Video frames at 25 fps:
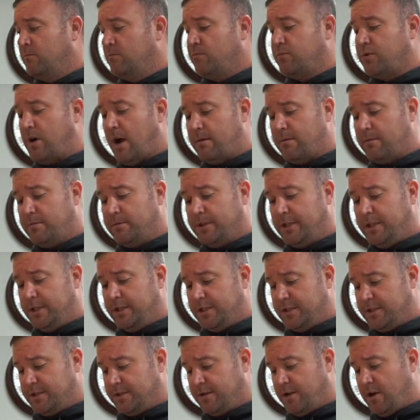probably
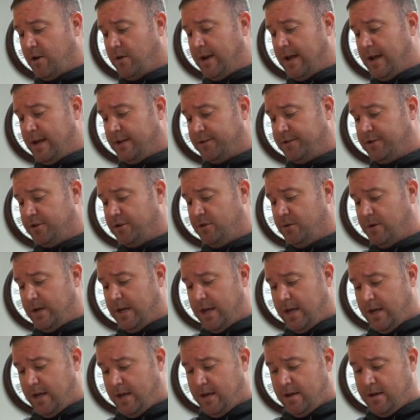just go down to
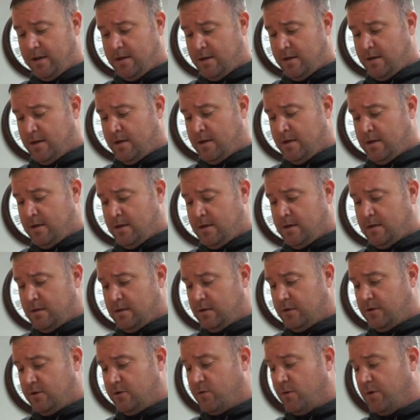a
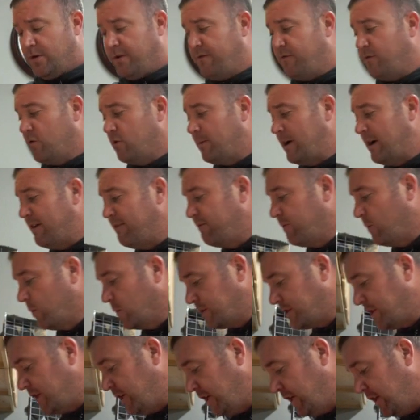
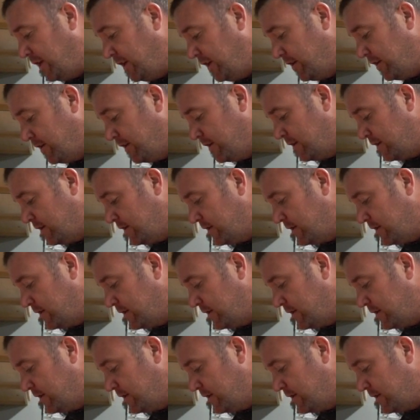24x14